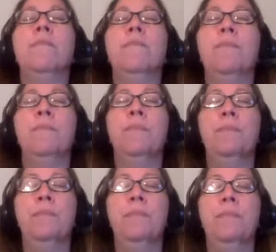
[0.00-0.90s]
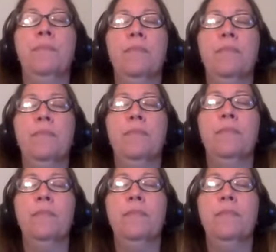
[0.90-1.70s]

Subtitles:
(no one is talking)